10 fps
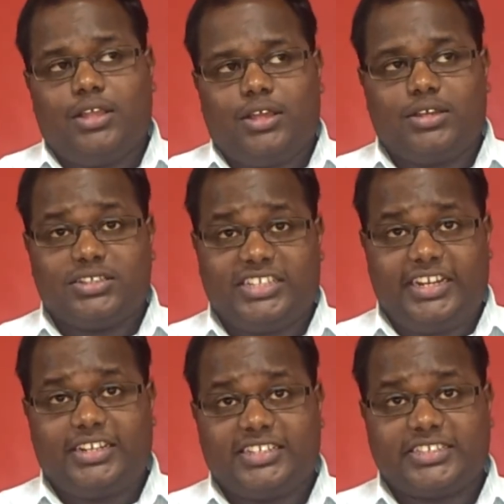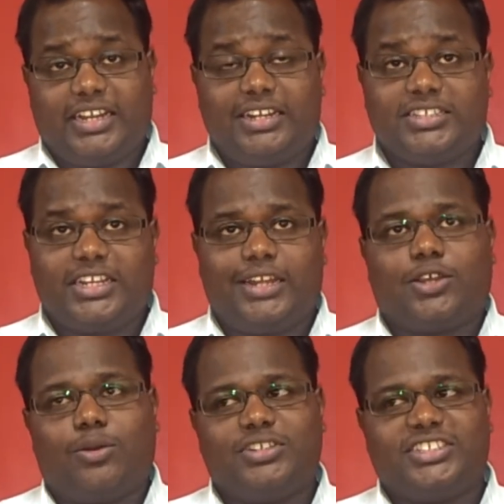a senior test analyst at
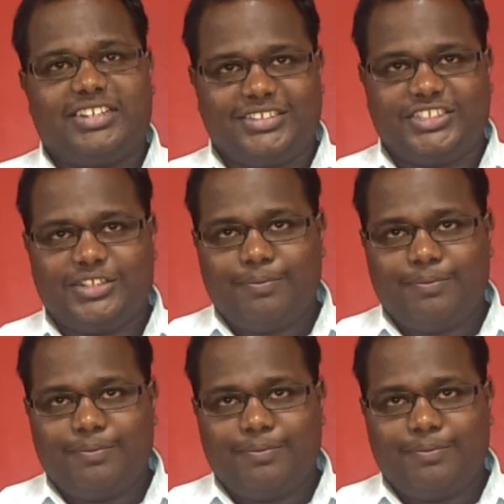Origin Energy.